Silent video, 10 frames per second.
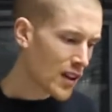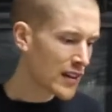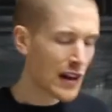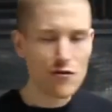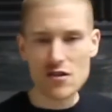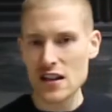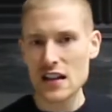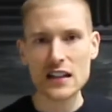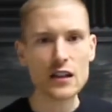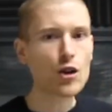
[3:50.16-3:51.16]
Okay,
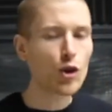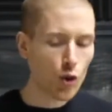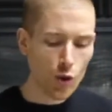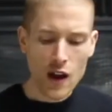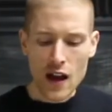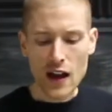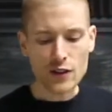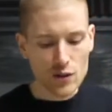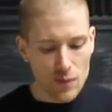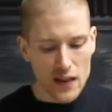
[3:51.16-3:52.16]
really cool,
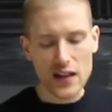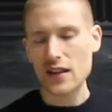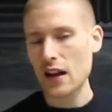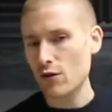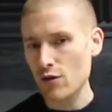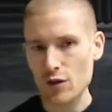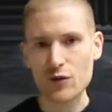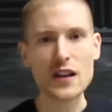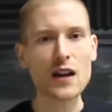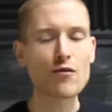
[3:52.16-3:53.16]
and just making that groove
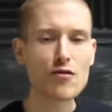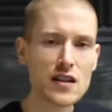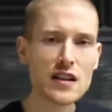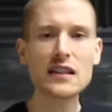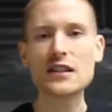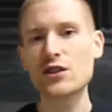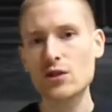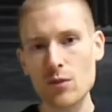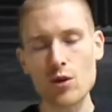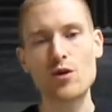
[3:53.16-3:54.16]
sound really
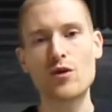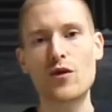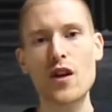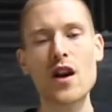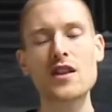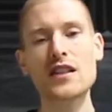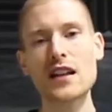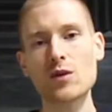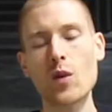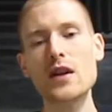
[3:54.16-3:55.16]
smooth. So
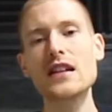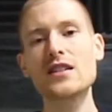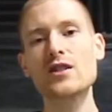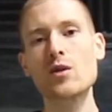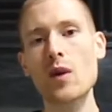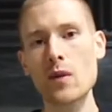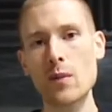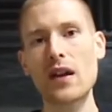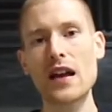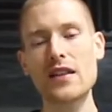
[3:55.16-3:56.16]
that's what we need to do when we
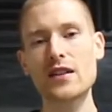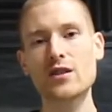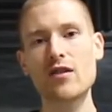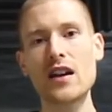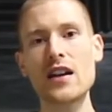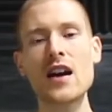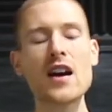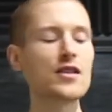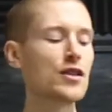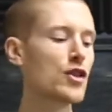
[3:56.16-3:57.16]
play this, all right?
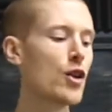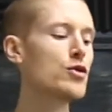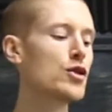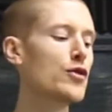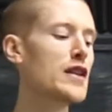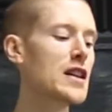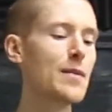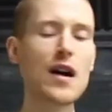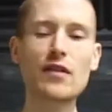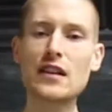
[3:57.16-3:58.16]
So don't just think
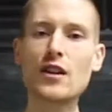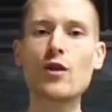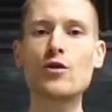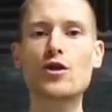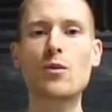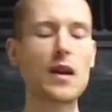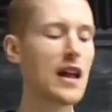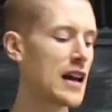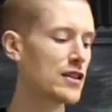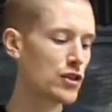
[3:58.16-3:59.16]
about the notes you're playing.